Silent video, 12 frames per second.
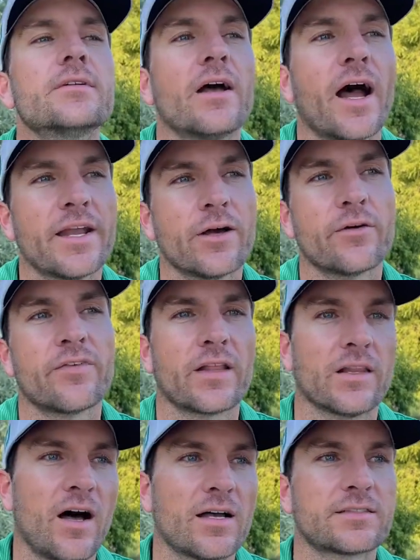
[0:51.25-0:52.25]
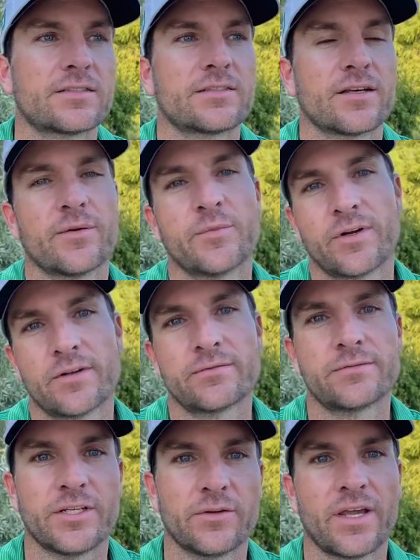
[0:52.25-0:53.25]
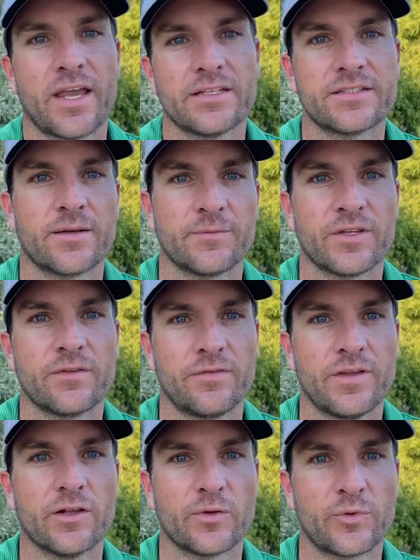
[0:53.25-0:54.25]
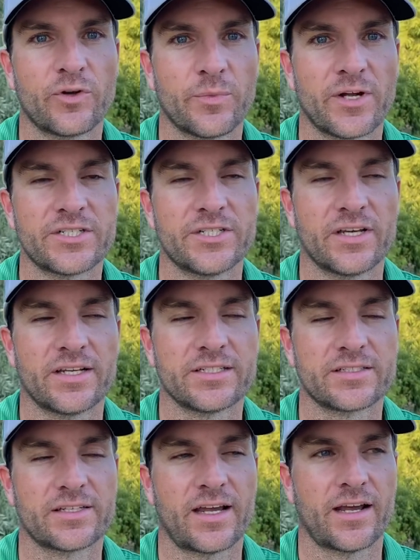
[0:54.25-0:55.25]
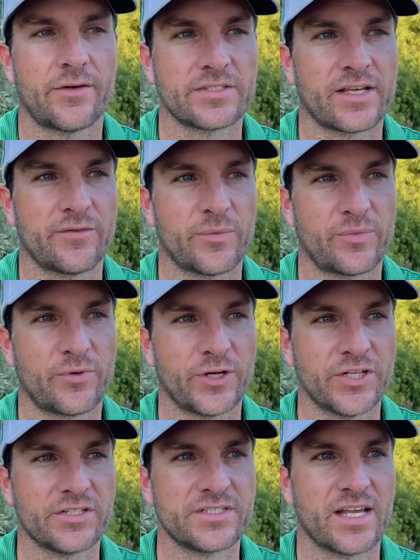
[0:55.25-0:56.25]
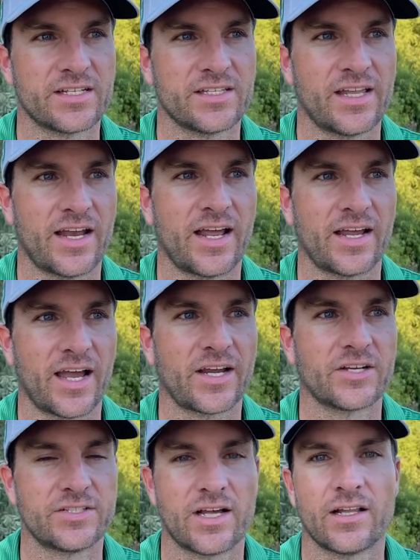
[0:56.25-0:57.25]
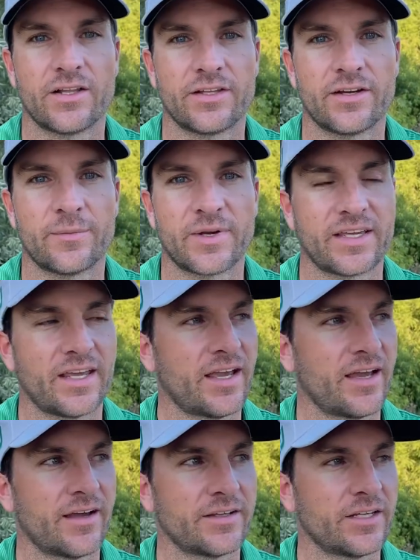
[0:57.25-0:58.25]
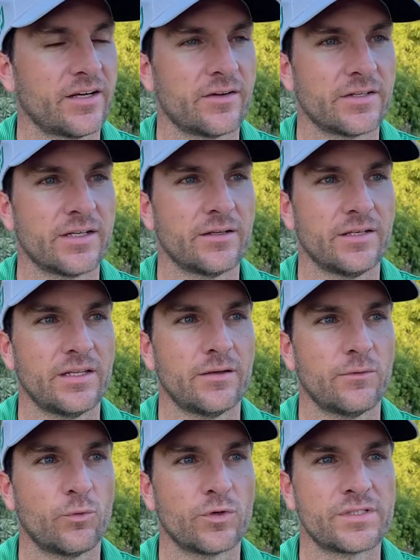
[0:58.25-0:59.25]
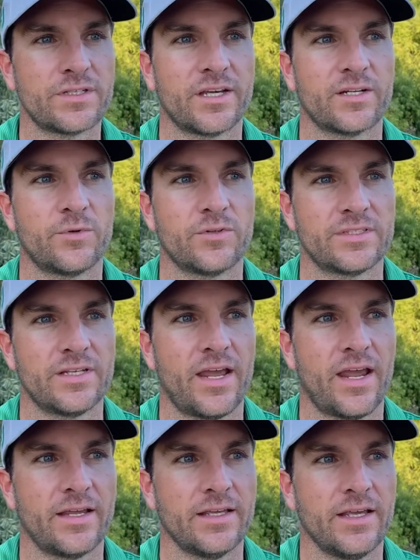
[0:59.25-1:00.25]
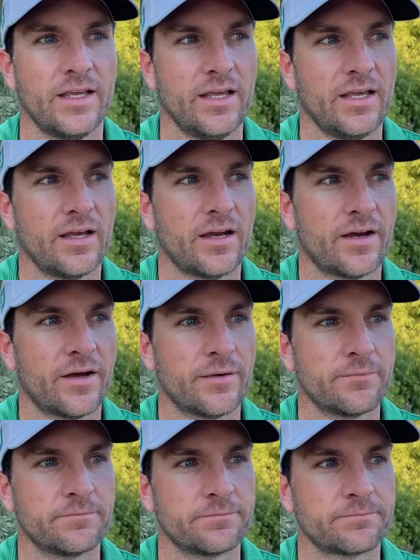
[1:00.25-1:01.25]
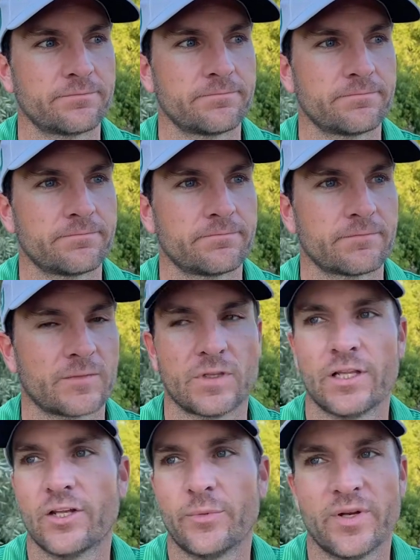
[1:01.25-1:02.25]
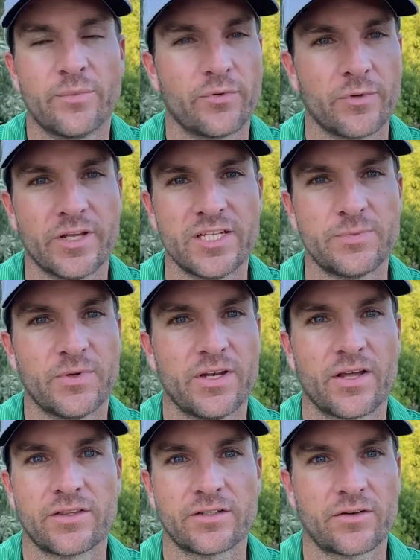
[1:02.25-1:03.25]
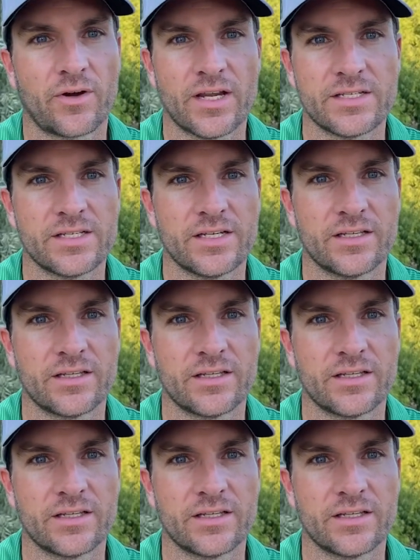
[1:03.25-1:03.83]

if I lost some or, you know, gained some to the field pretty much. I always have a pretty good sense of that. And I could tell out there, I'm like, yeah, you know, it was gettable today. A little bit of breeze, but nothing crazy.